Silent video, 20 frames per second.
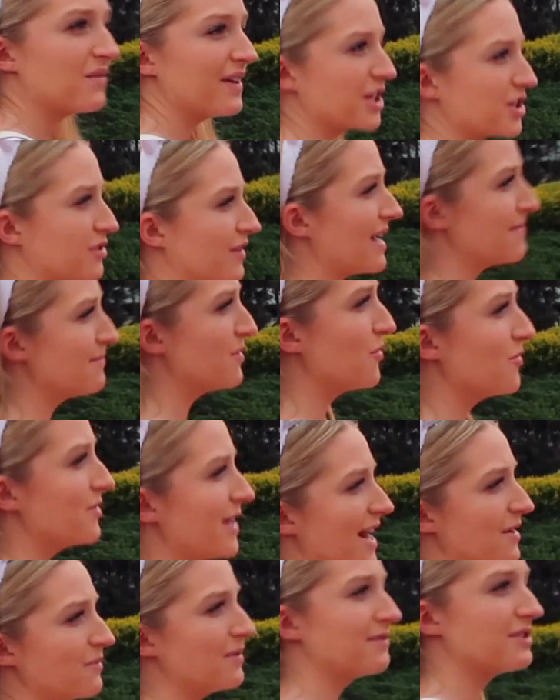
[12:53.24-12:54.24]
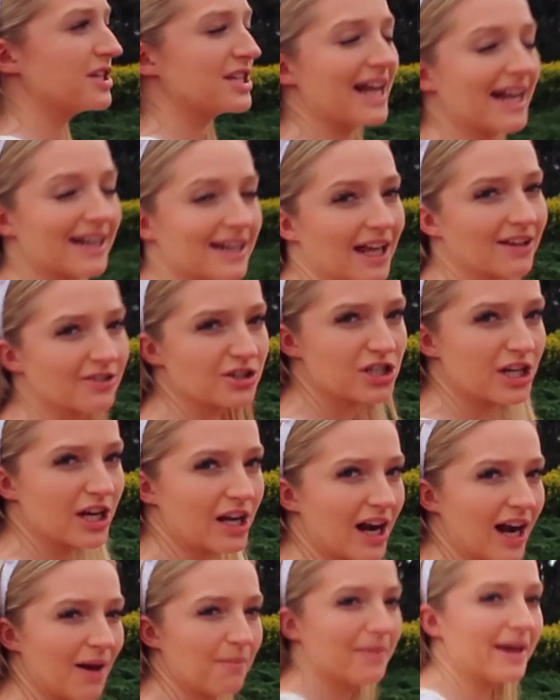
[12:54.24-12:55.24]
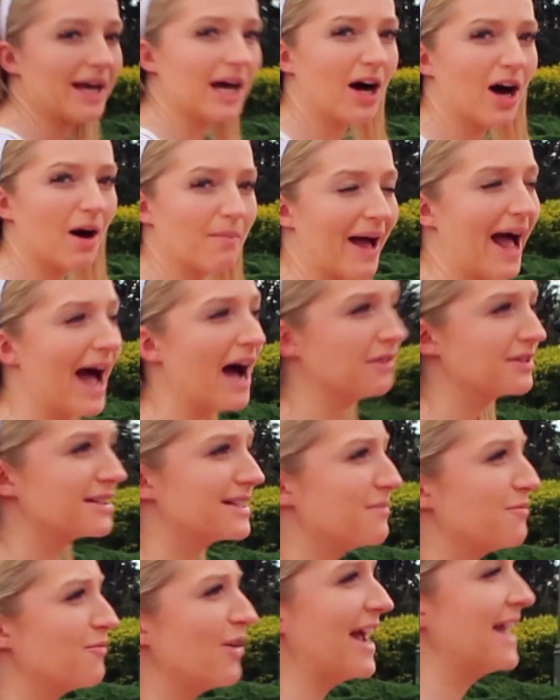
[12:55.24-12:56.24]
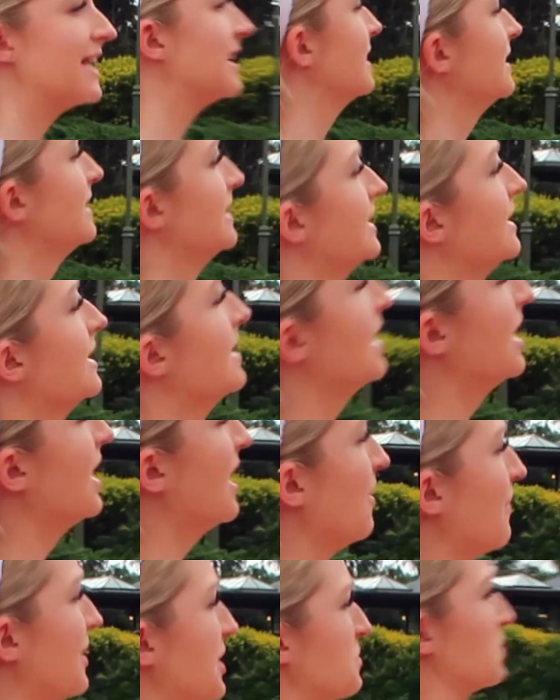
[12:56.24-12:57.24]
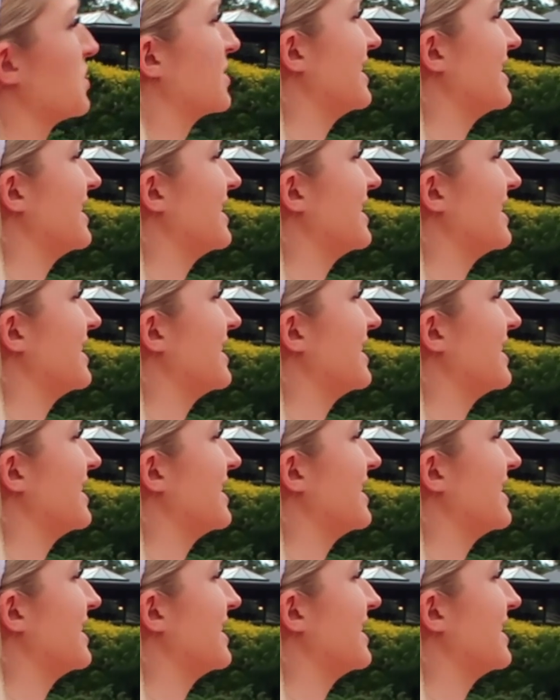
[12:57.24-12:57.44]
we've had a great morning. We just had lunch at Columbia Harbour House, didn't we? Yes,